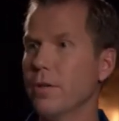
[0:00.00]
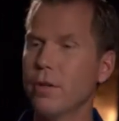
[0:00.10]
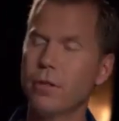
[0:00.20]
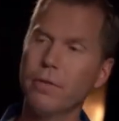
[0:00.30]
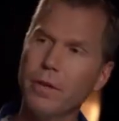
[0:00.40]
And
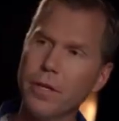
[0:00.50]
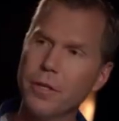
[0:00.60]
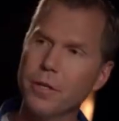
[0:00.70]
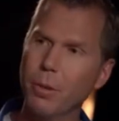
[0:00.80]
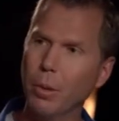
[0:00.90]
so
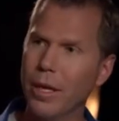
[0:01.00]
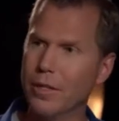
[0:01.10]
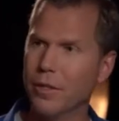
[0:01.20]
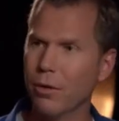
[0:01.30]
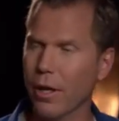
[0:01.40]
divisions
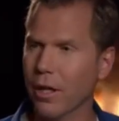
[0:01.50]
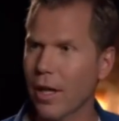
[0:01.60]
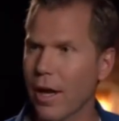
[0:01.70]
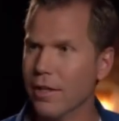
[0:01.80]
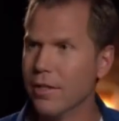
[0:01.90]
replaces create a
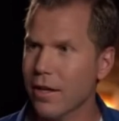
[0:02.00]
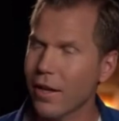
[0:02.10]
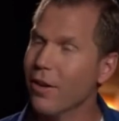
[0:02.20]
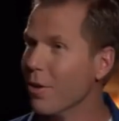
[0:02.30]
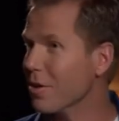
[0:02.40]
class.
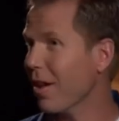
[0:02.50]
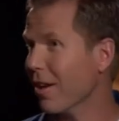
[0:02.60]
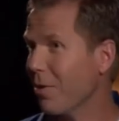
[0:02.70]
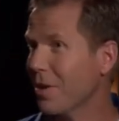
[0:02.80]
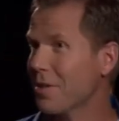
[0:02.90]
And I know there's a
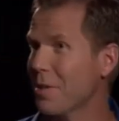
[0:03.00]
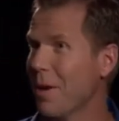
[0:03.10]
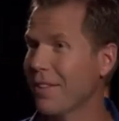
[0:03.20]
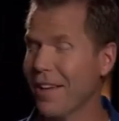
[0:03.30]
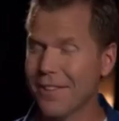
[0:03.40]
lot of questions
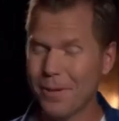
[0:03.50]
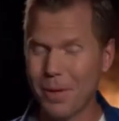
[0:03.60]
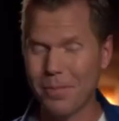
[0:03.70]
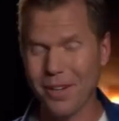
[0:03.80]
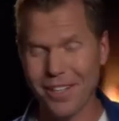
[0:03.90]
about that, so
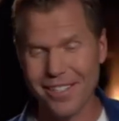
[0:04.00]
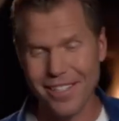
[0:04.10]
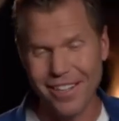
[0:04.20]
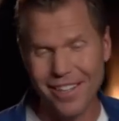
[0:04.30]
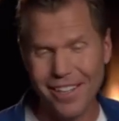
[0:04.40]
people are going to
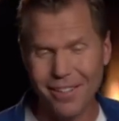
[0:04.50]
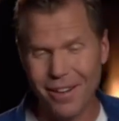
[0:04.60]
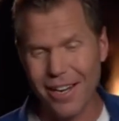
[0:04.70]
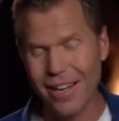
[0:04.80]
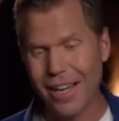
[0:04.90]
see it at
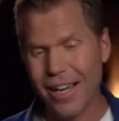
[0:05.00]
E3.